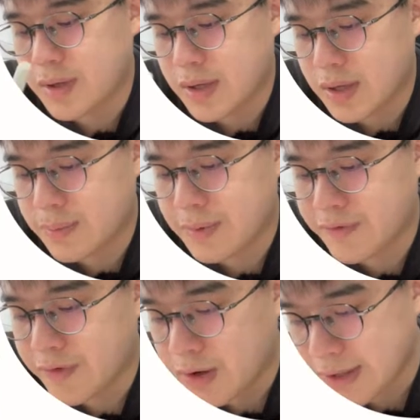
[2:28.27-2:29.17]
Okay,
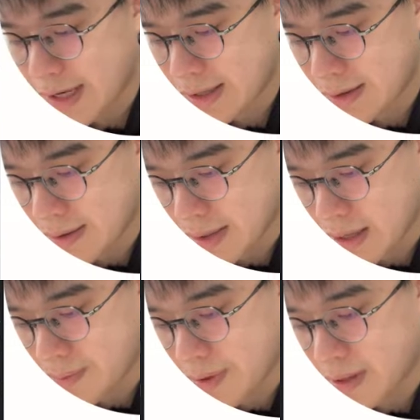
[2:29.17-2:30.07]
before that,
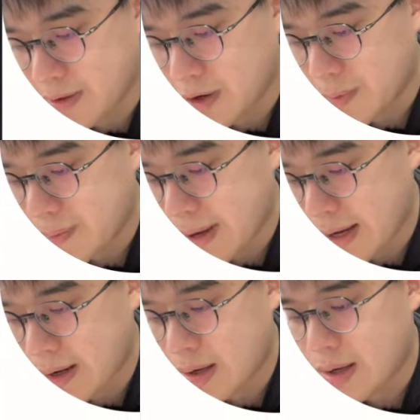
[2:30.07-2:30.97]
I'm going to copy
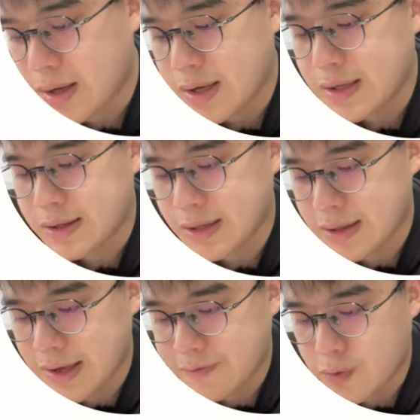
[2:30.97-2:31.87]
back the
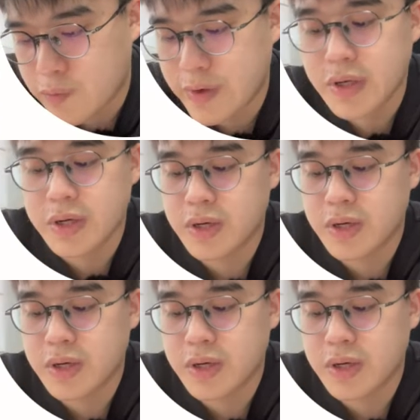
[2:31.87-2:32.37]
leftover,